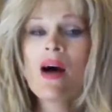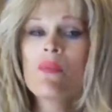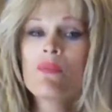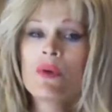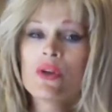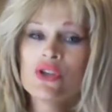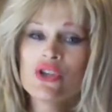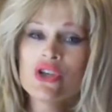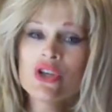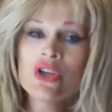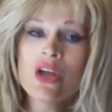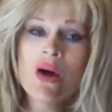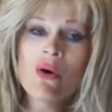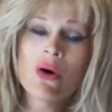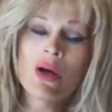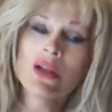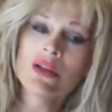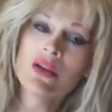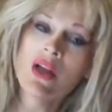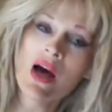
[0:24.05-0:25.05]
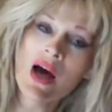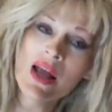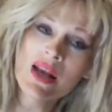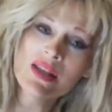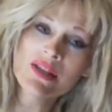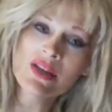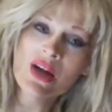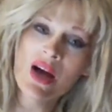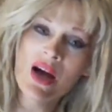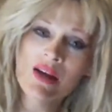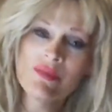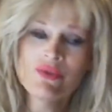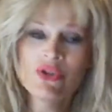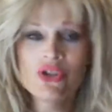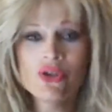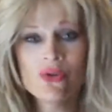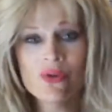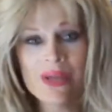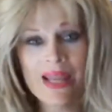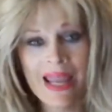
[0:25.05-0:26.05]
But you know, a lot of times
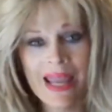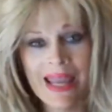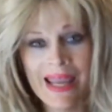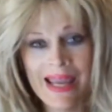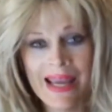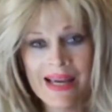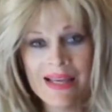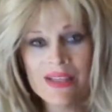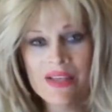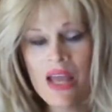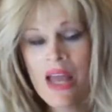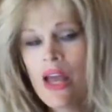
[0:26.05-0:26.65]
you can't.